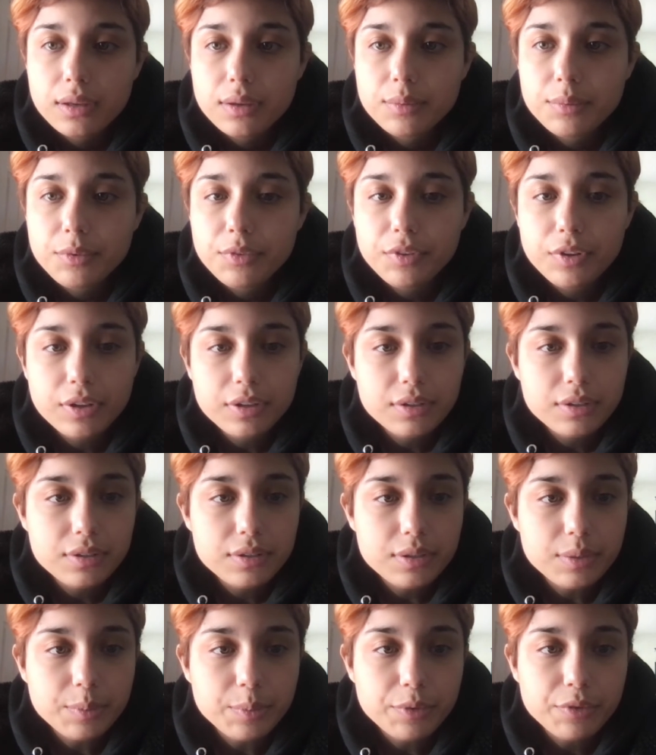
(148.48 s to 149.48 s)
Moving on to
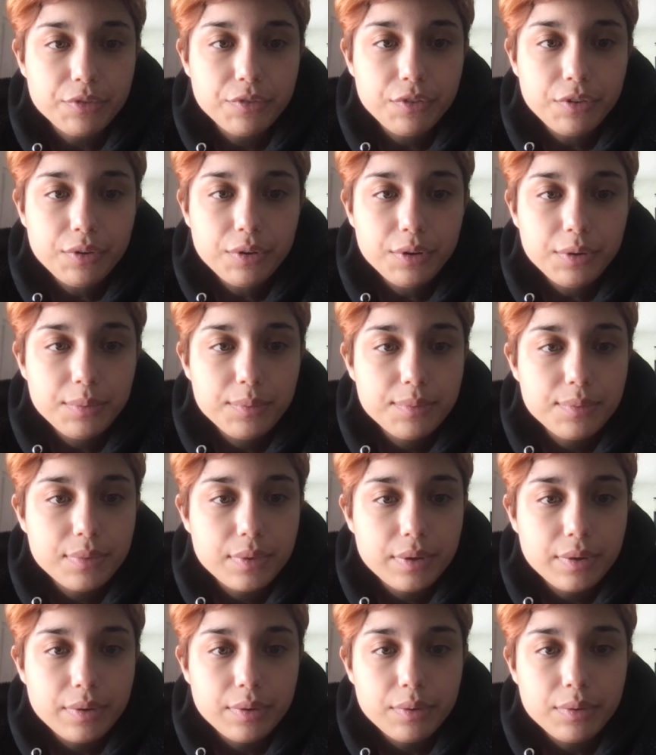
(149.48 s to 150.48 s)
number 4.
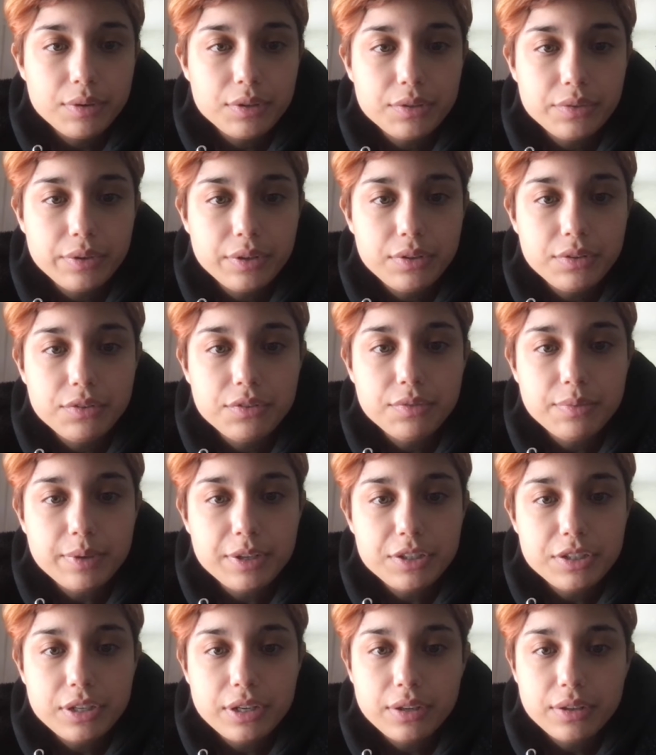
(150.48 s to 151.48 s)
What do I do if my
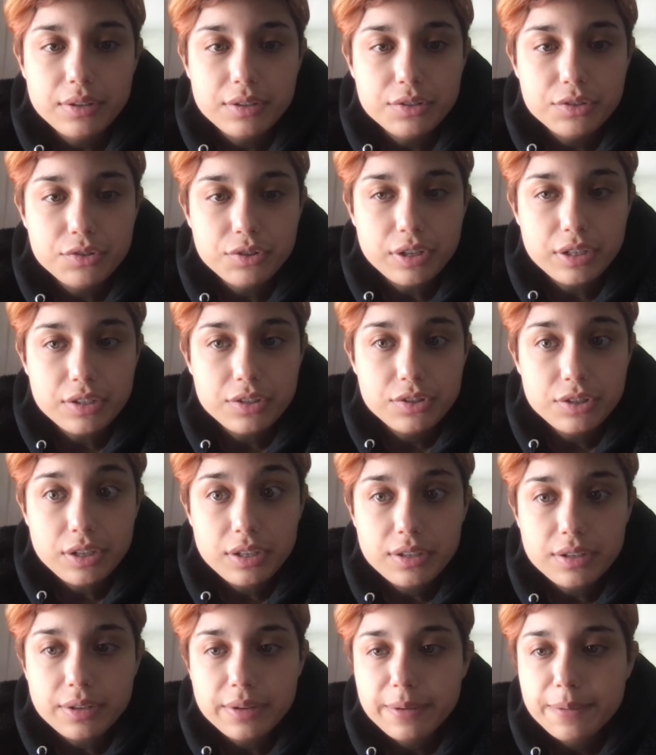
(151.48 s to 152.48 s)
child is
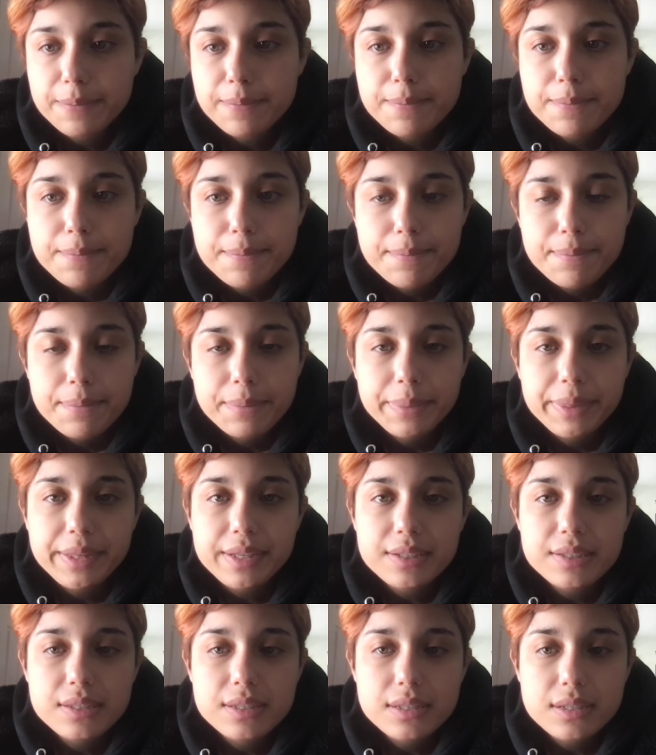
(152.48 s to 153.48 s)
transgender?
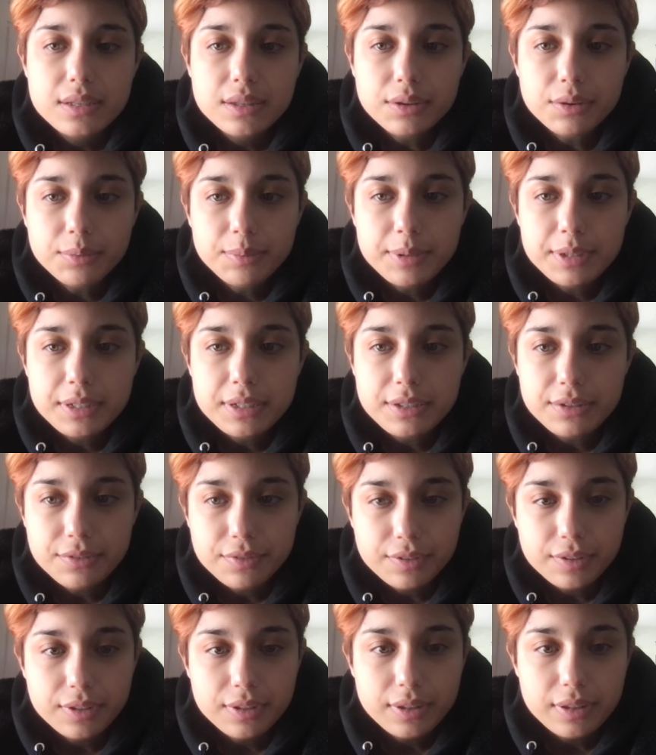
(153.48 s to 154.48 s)
This is a little bit
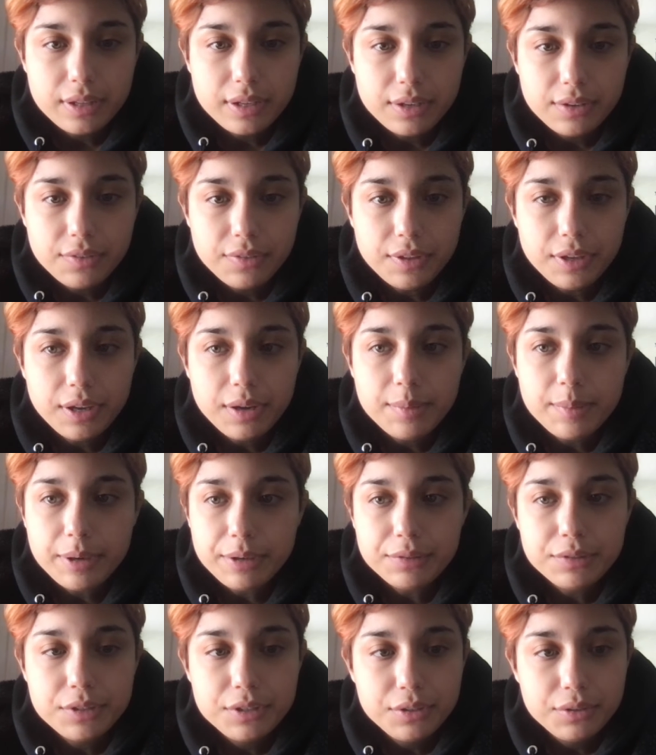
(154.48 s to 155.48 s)
different than if they come
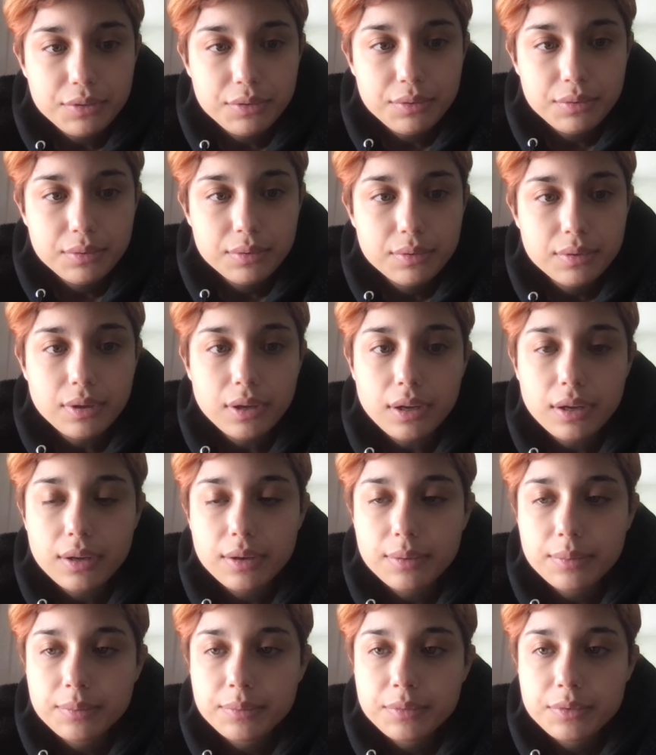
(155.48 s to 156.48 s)
out to you
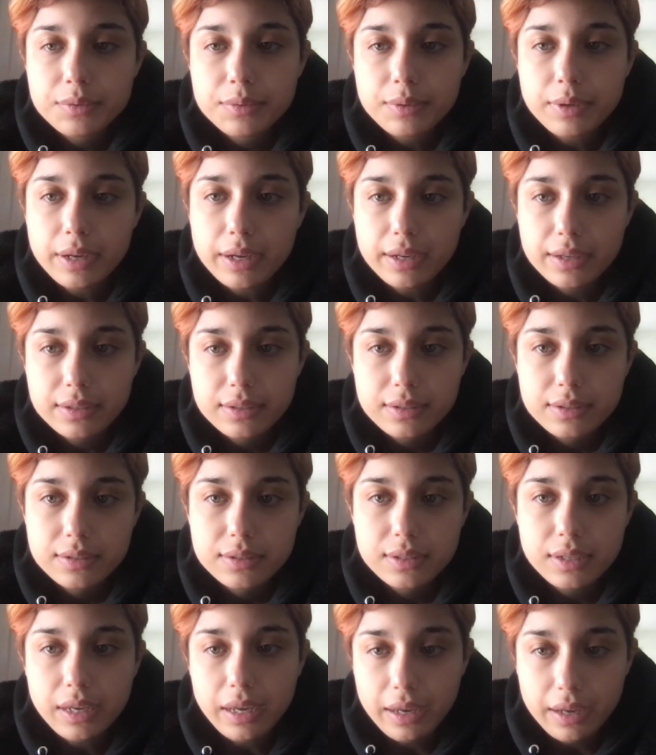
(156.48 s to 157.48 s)
as
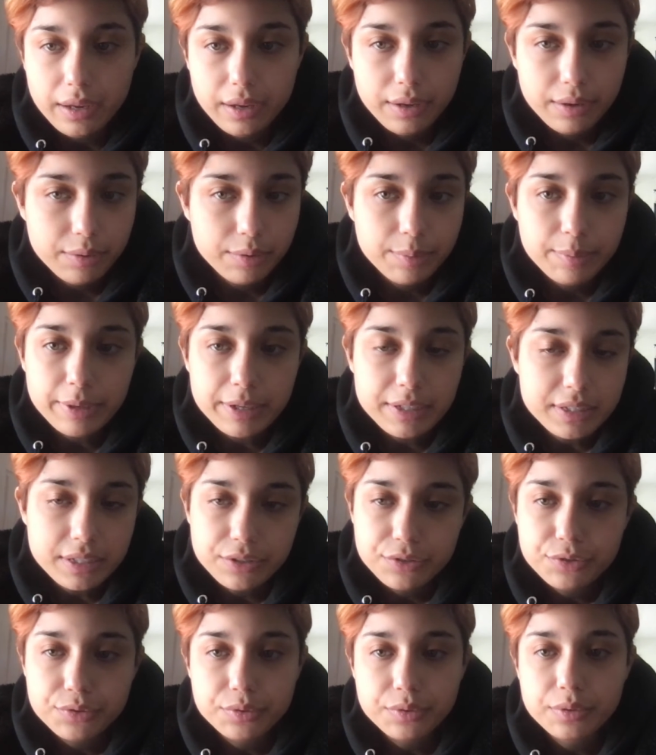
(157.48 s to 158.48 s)
gay or
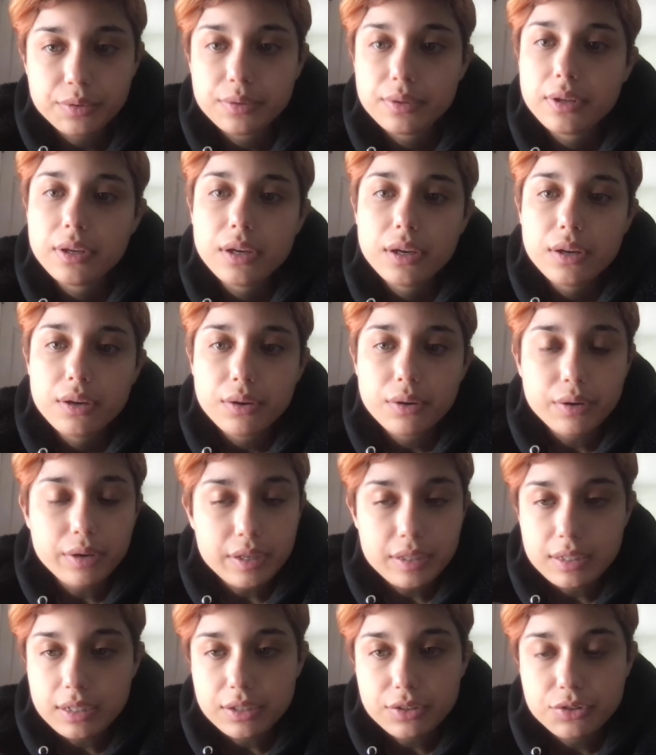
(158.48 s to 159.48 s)
bisexual or
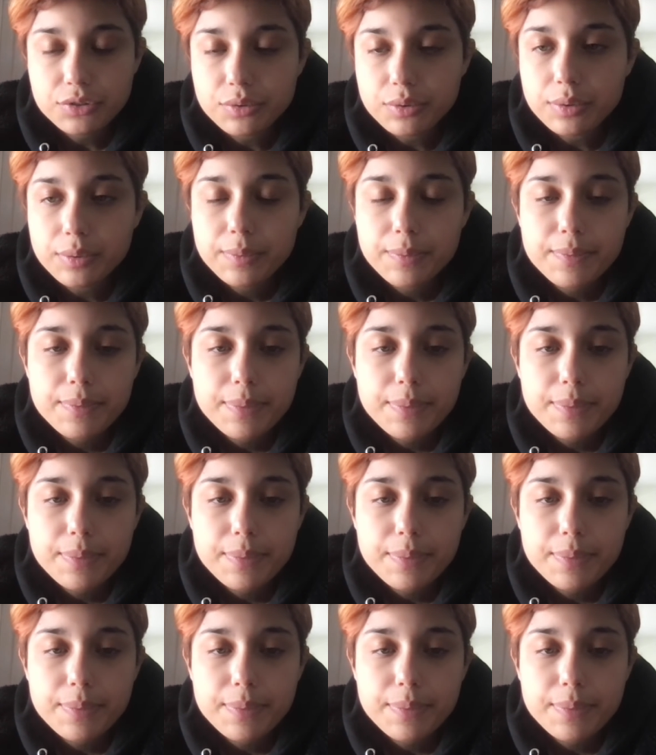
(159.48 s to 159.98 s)
asexual,